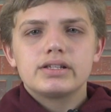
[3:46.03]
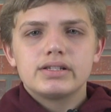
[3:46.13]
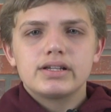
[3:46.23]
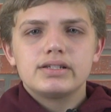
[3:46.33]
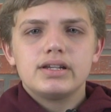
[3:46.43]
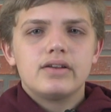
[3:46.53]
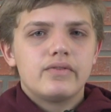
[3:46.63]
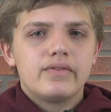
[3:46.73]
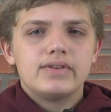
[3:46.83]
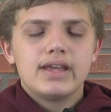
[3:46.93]

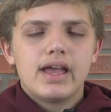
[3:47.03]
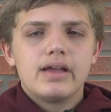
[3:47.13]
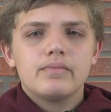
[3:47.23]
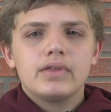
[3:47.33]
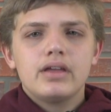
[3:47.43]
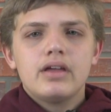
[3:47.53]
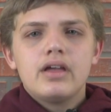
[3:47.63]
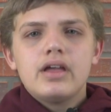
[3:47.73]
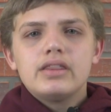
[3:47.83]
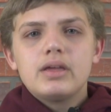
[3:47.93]
60-58.
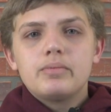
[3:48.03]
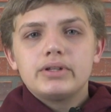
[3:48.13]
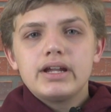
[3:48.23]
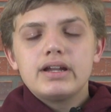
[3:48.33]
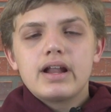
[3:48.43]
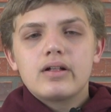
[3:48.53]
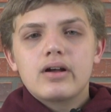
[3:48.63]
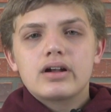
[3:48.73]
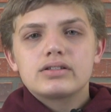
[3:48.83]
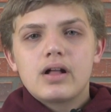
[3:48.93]
They played in
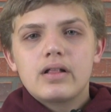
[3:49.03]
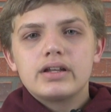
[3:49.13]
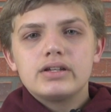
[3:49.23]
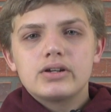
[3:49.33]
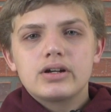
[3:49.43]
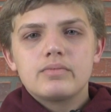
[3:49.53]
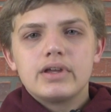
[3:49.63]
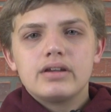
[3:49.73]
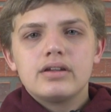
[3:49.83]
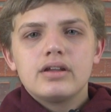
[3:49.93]
Elkhart's holiday
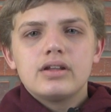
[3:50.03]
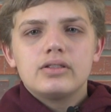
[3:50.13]
tournament,